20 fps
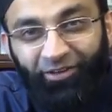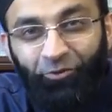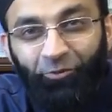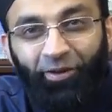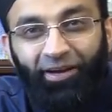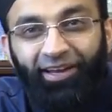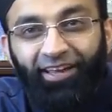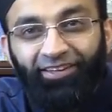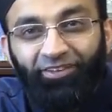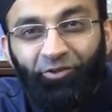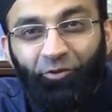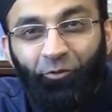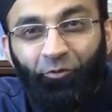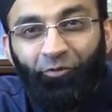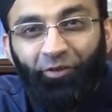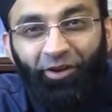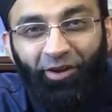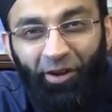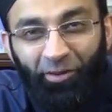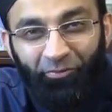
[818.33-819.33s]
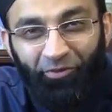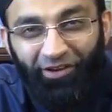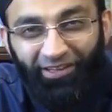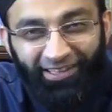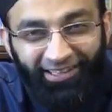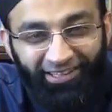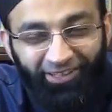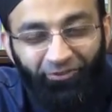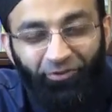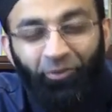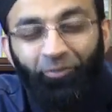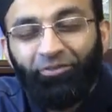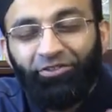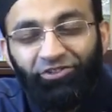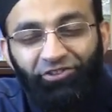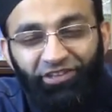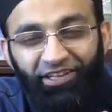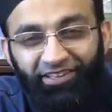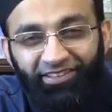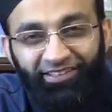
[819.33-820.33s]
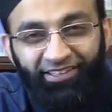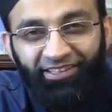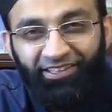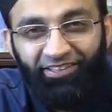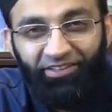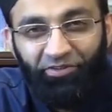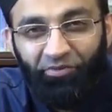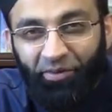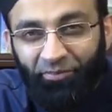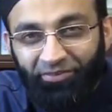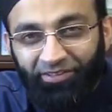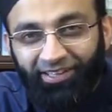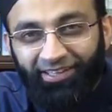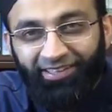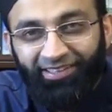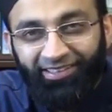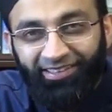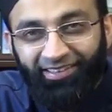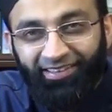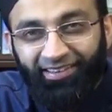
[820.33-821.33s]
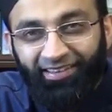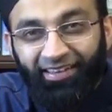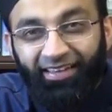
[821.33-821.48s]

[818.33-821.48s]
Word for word: And you might ask where I'm bringing this from. Check C D C website.